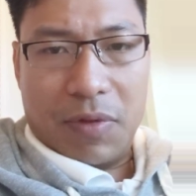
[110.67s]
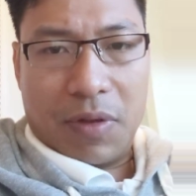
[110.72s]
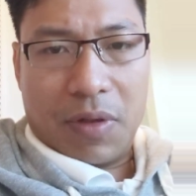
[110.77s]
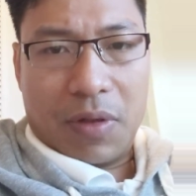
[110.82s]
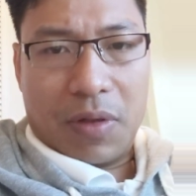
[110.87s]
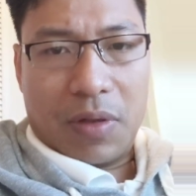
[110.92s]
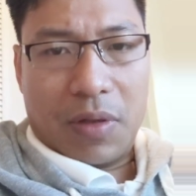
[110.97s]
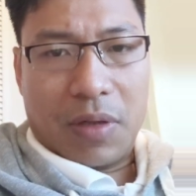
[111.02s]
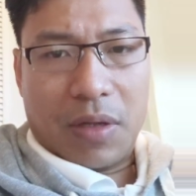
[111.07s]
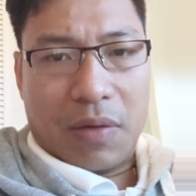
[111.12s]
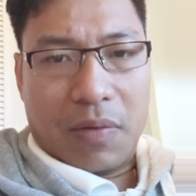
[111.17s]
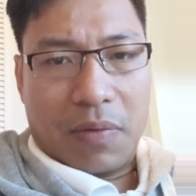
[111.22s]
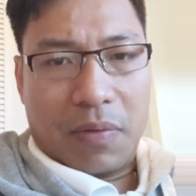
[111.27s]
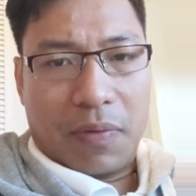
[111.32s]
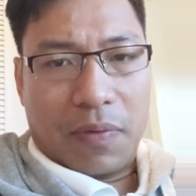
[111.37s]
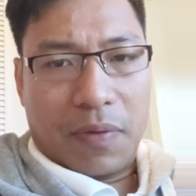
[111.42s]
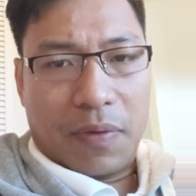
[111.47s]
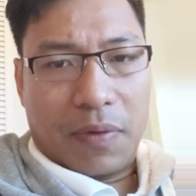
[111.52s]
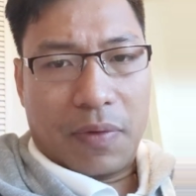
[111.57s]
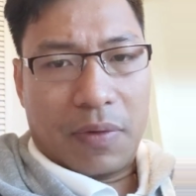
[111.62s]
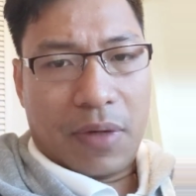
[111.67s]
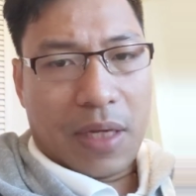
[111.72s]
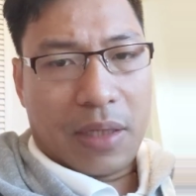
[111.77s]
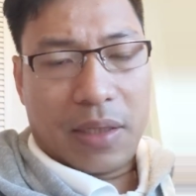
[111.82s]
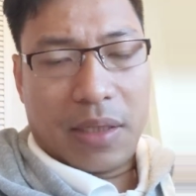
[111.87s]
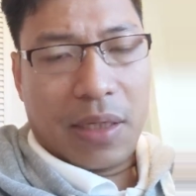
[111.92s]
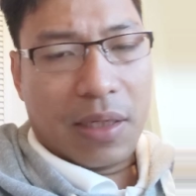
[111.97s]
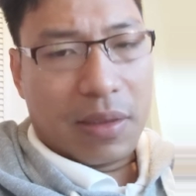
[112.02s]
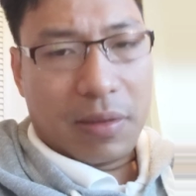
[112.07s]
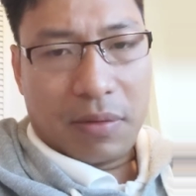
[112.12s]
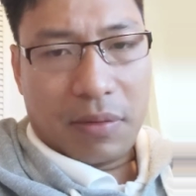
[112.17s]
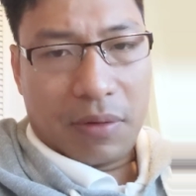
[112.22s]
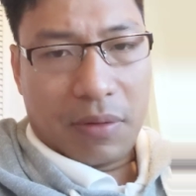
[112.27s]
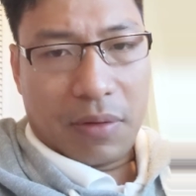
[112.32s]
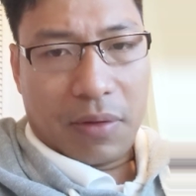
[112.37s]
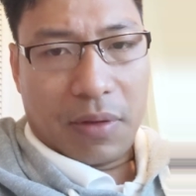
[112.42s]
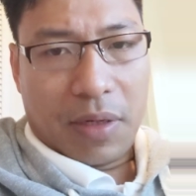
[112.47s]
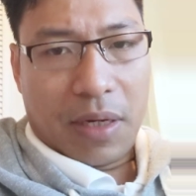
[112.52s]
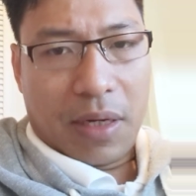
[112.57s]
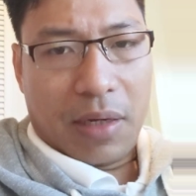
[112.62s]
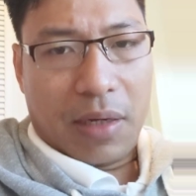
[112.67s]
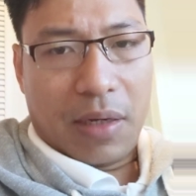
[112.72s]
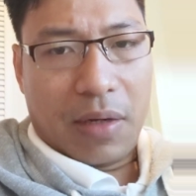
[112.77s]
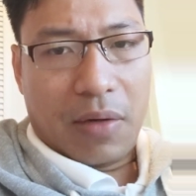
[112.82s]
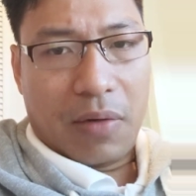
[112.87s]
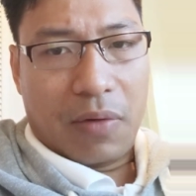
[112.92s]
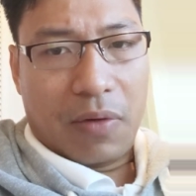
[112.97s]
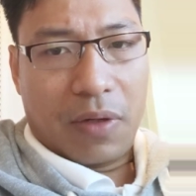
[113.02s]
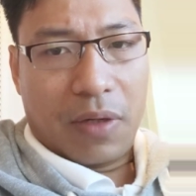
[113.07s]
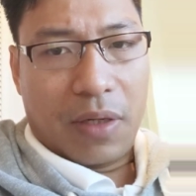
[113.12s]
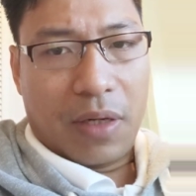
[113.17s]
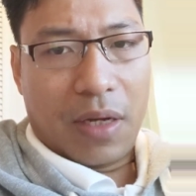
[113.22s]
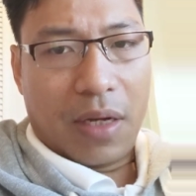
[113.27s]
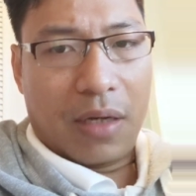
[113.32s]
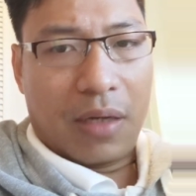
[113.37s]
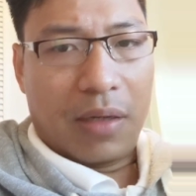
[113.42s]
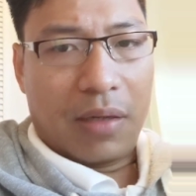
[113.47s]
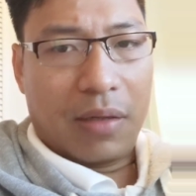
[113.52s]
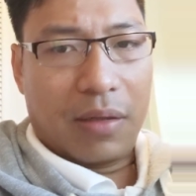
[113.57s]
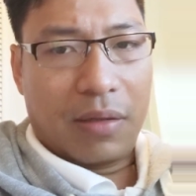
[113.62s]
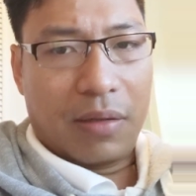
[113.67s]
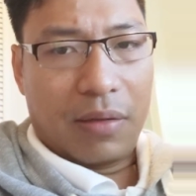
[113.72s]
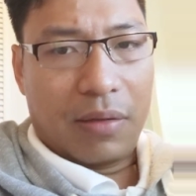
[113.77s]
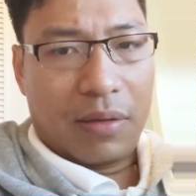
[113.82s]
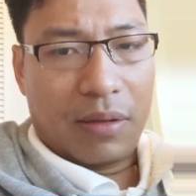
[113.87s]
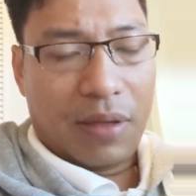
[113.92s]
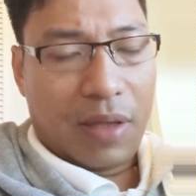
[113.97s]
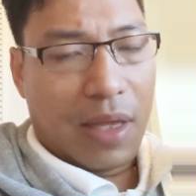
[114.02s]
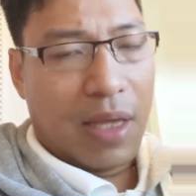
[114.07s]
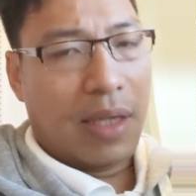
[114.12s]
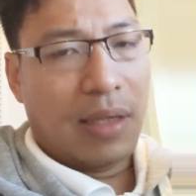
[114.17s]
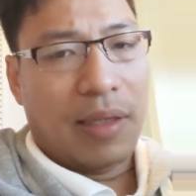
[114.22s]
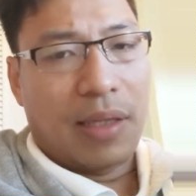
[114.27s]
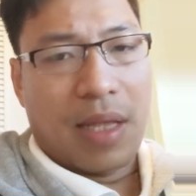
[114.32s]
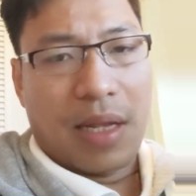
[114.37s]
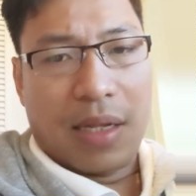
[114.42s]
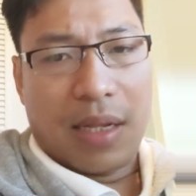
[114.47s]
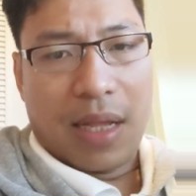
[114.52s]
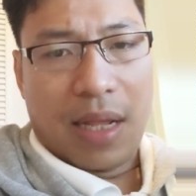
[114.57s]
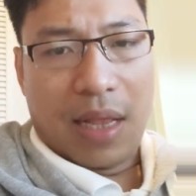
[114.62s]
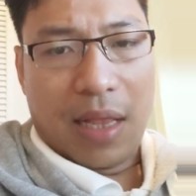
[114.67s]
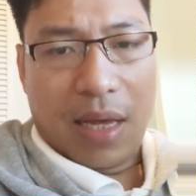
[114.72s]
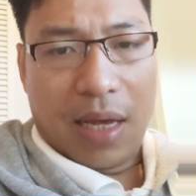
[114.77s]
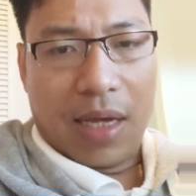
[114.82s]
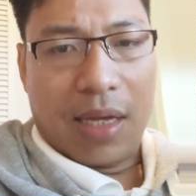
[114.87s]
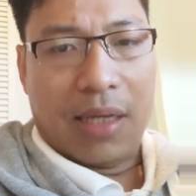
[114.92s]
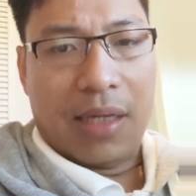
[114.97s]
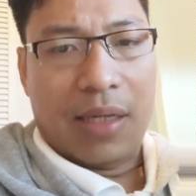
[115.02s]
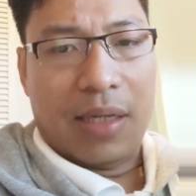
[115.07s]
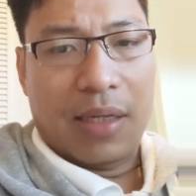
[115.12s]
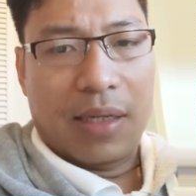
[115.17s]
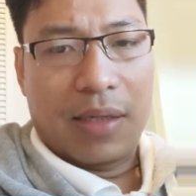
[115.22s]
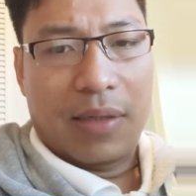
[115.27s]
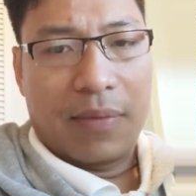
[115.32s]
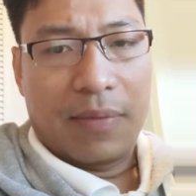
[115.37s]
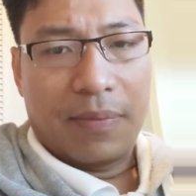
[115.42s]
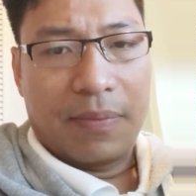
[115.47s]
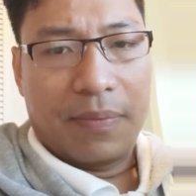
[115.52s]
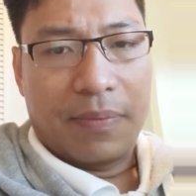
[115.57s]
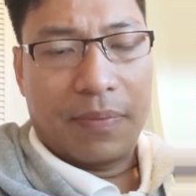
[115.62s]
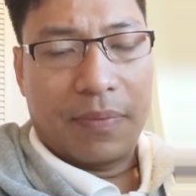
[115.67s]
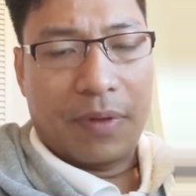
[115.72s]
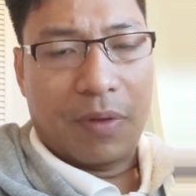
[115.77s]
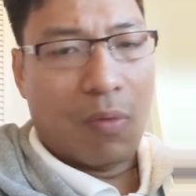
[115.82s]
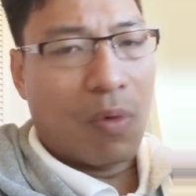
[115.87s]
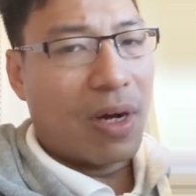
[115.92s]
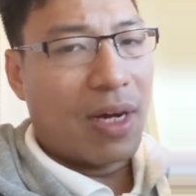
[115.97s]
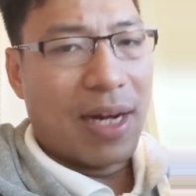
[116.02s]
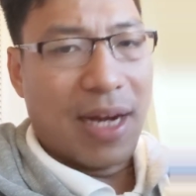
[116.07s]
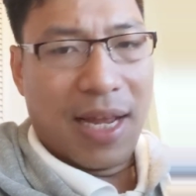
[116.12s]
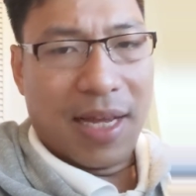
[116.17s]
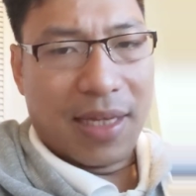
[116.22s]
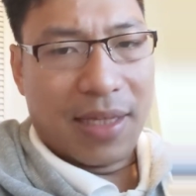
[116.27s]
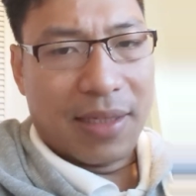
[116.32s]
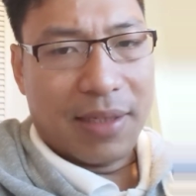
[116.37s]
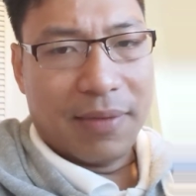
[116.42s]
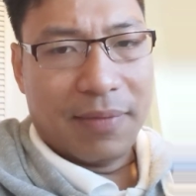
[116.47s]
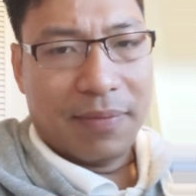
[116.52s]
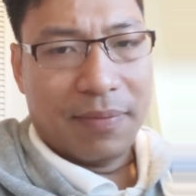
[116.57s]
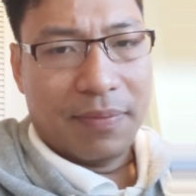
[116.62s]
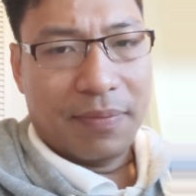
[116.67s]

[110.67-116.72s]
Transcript: you know, they will feel, that's it, you know, they already done thing that they like, what next?